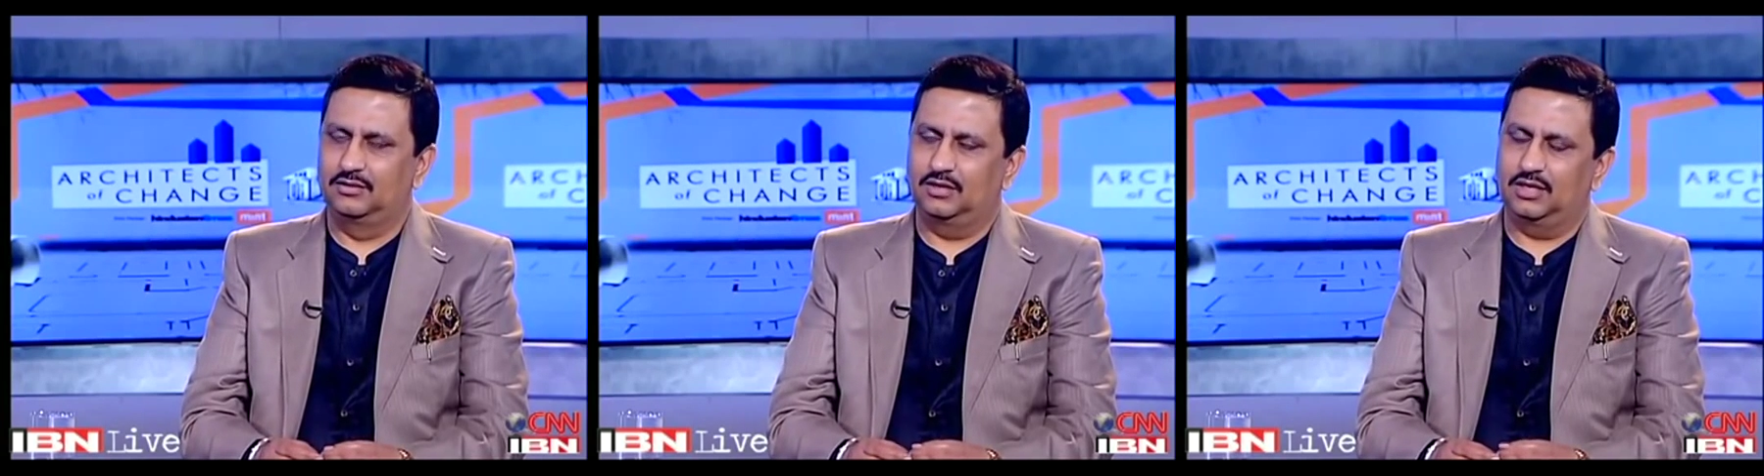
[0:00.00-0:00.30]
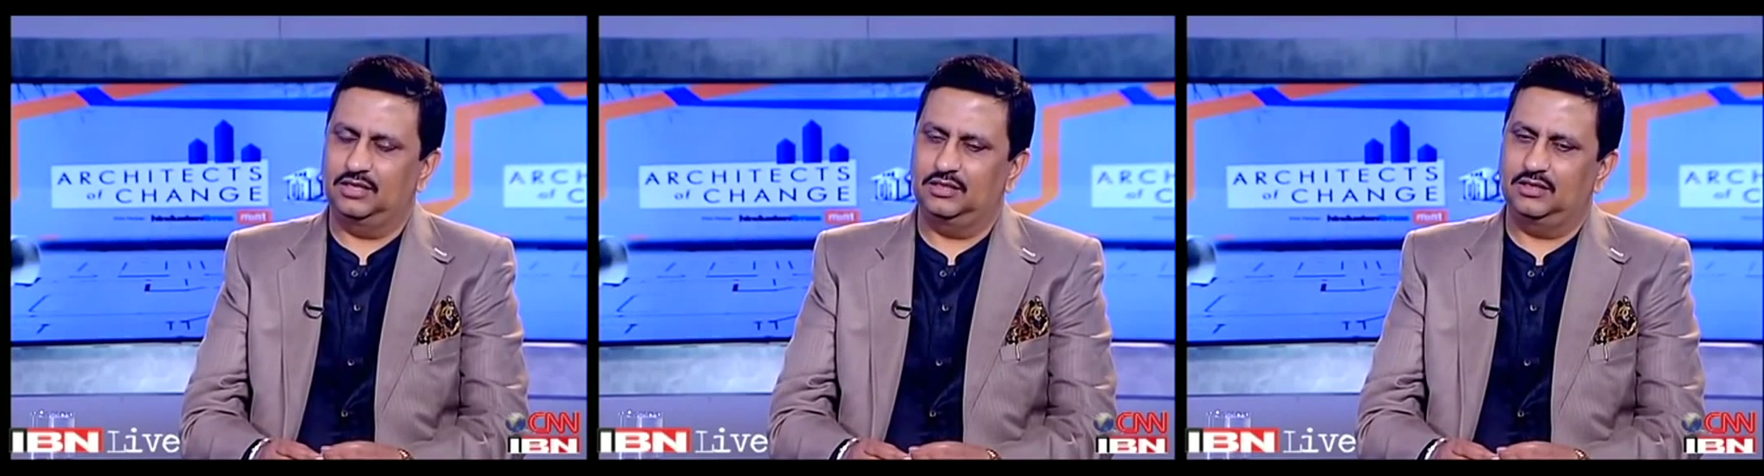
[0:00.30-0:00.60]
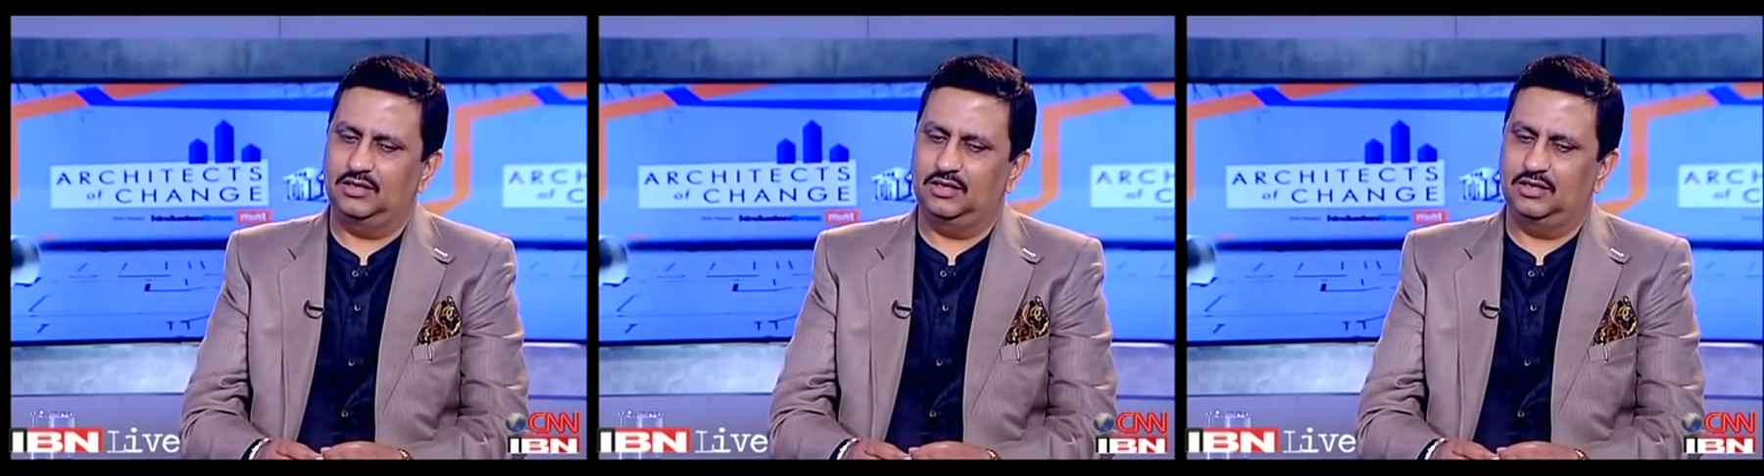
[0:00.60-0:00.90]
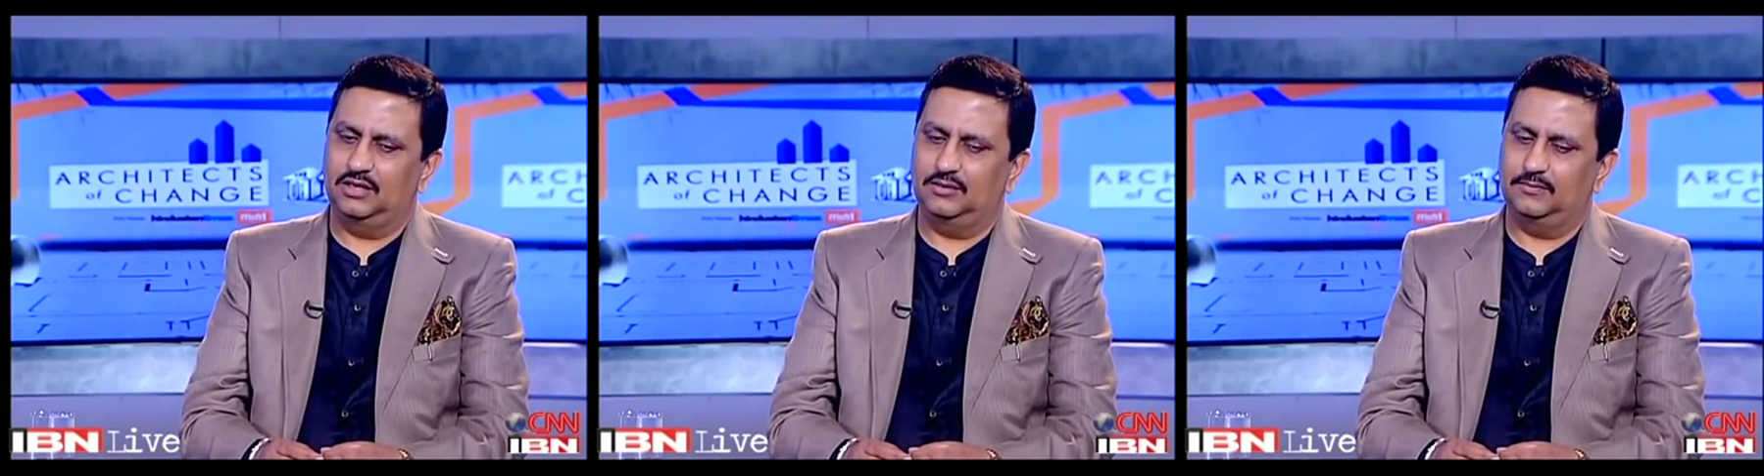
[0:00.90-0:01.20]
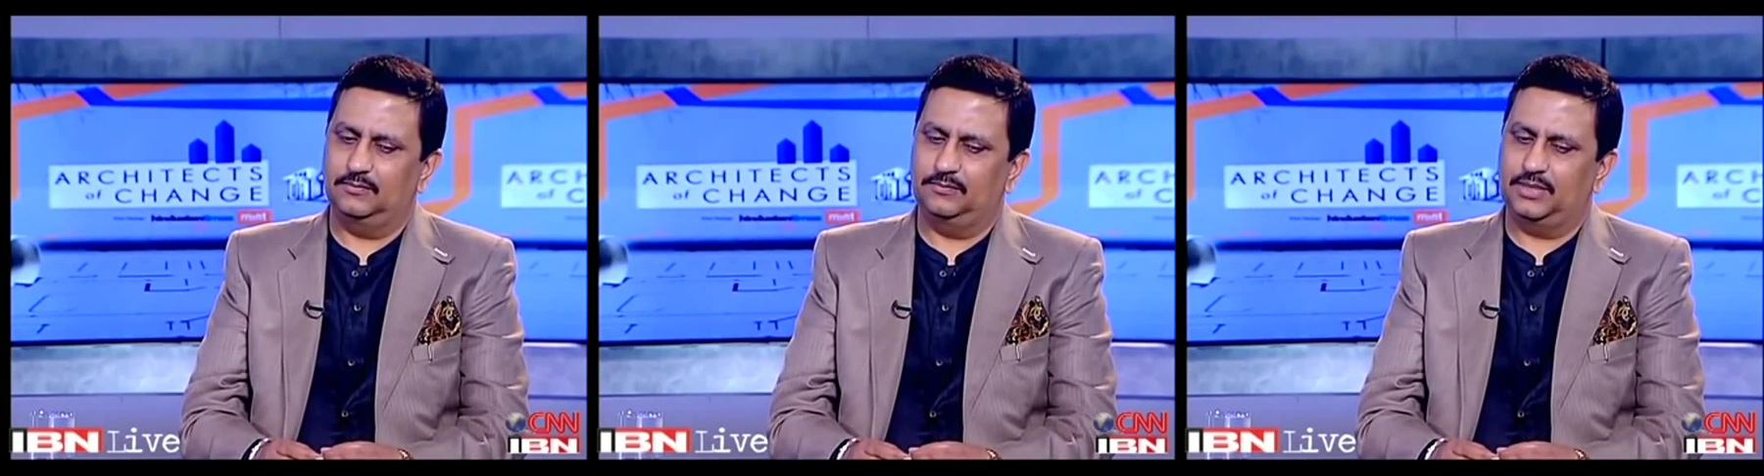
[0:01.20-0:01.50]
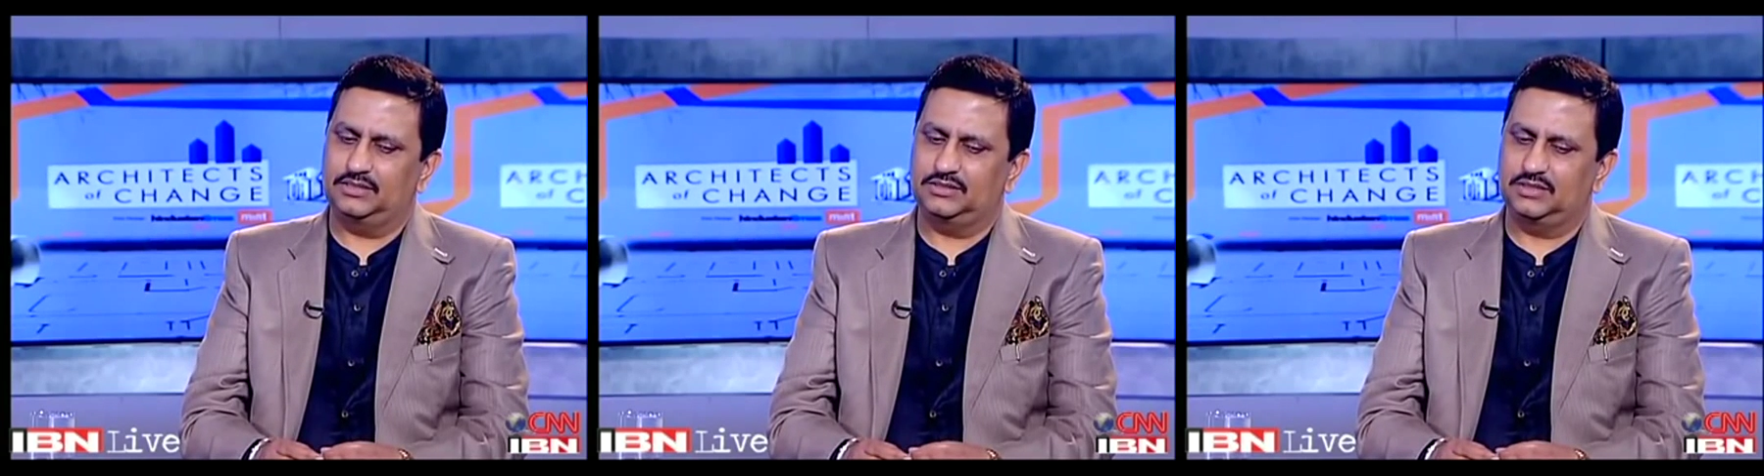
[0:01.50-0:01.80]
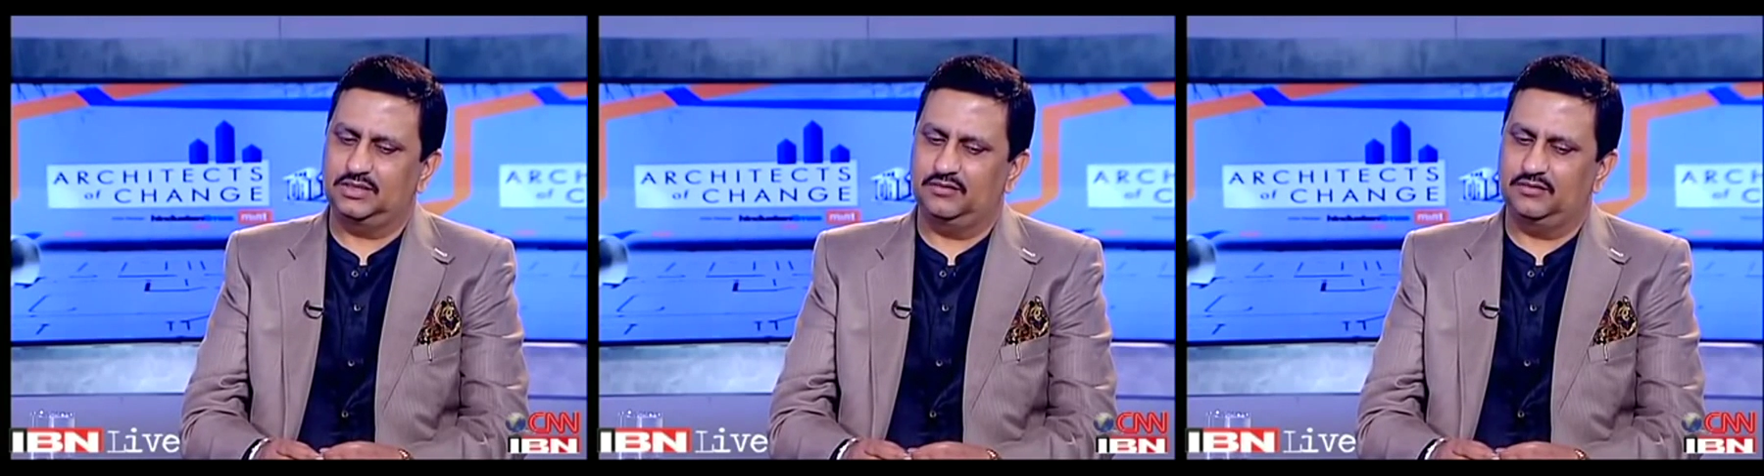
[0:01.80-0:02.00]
But